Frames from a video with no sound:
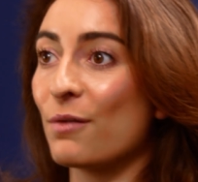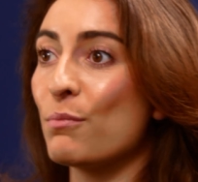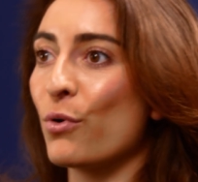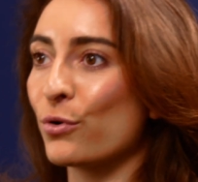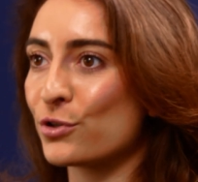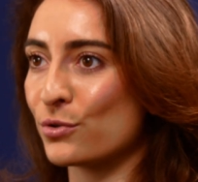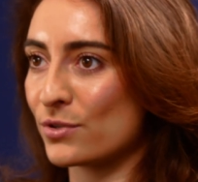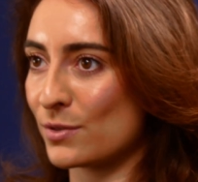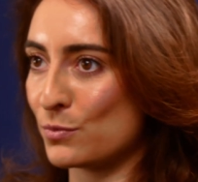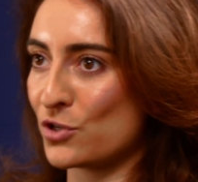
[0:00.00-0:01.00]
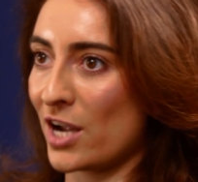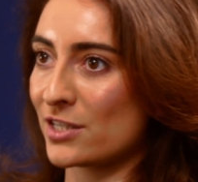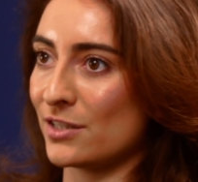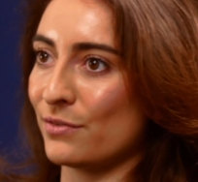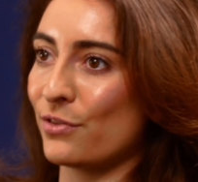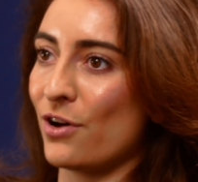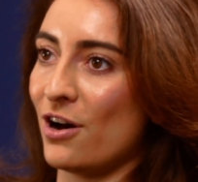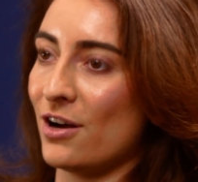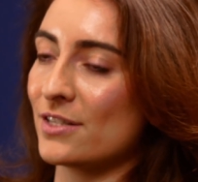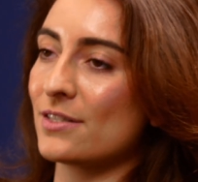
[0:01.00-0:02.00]
emotional, subjective
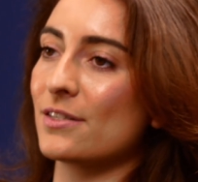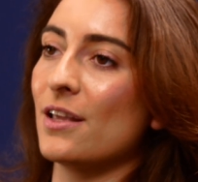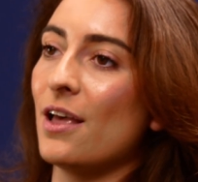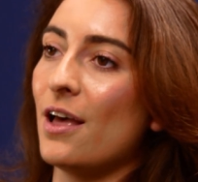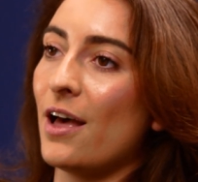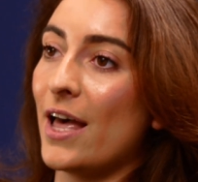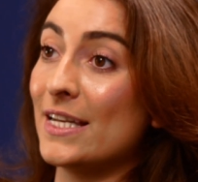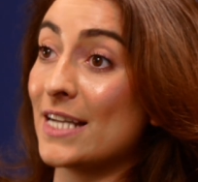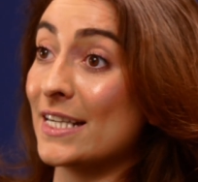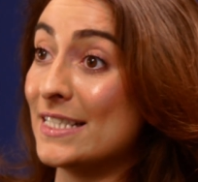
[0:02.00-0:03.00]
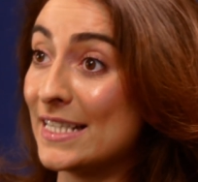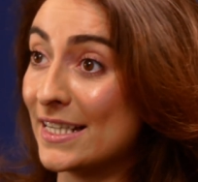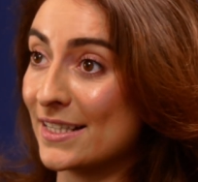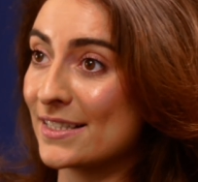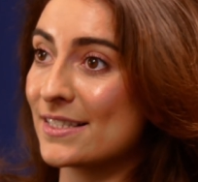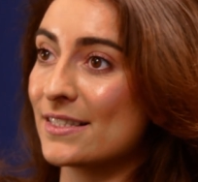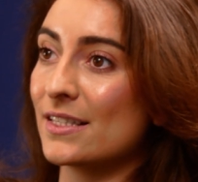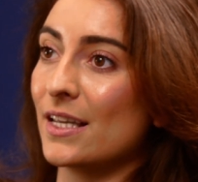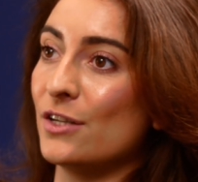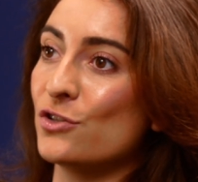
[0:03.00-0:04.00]
thoughts and ideas
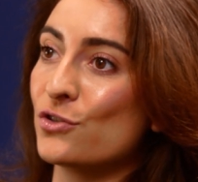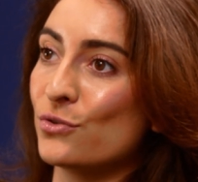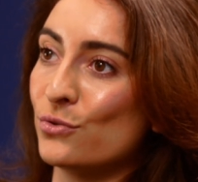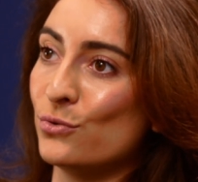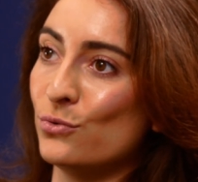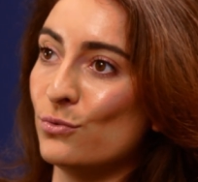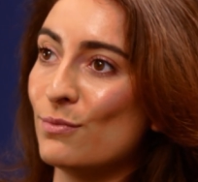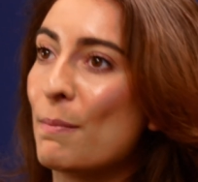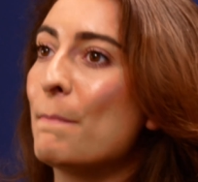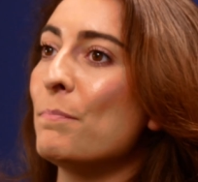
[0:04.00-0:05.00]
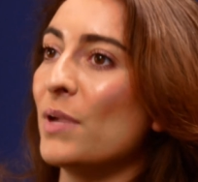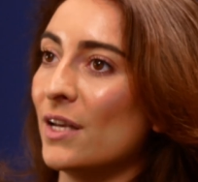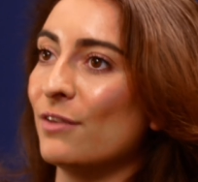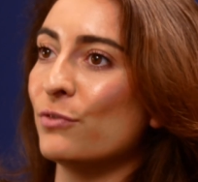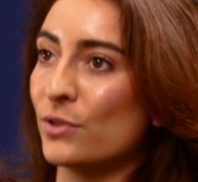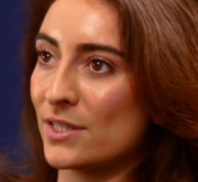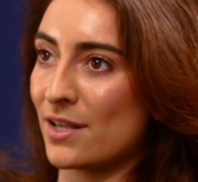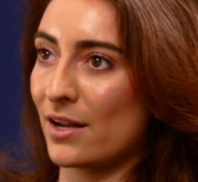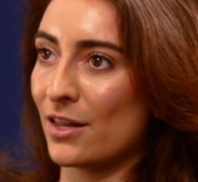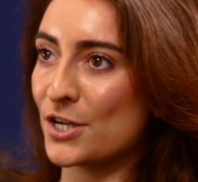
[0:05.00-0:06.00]
into meaningful
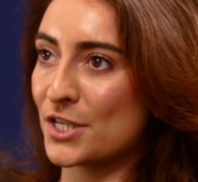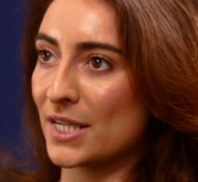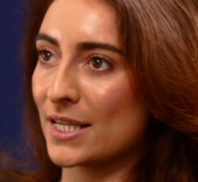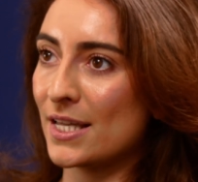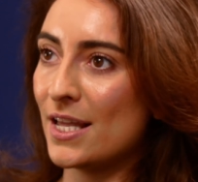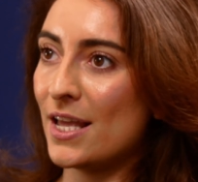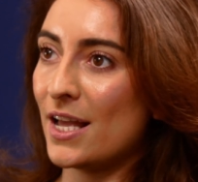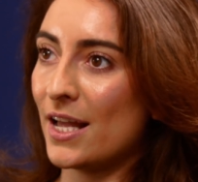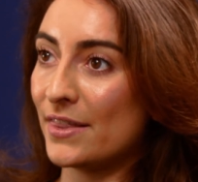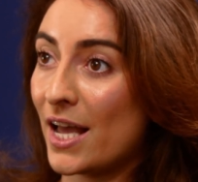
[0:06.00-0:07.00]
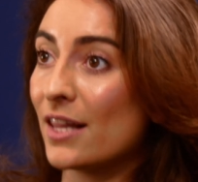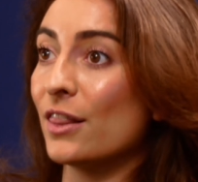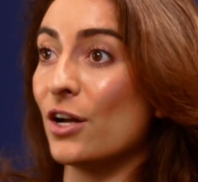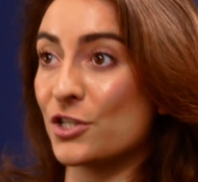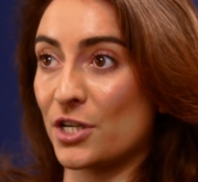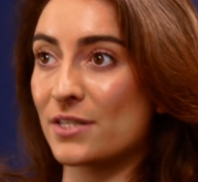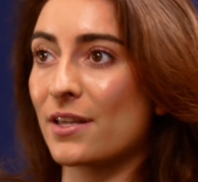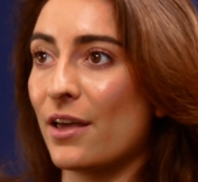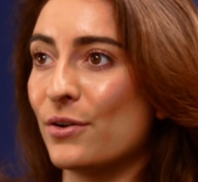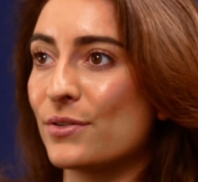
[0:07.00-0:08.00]
design logic, and that logic
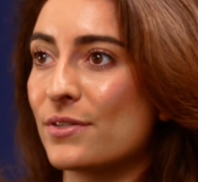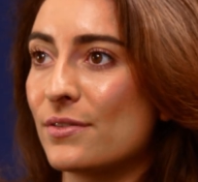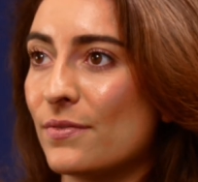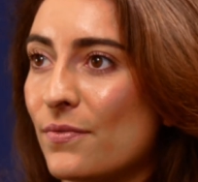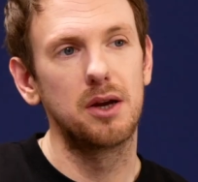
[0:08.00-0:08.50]
scales.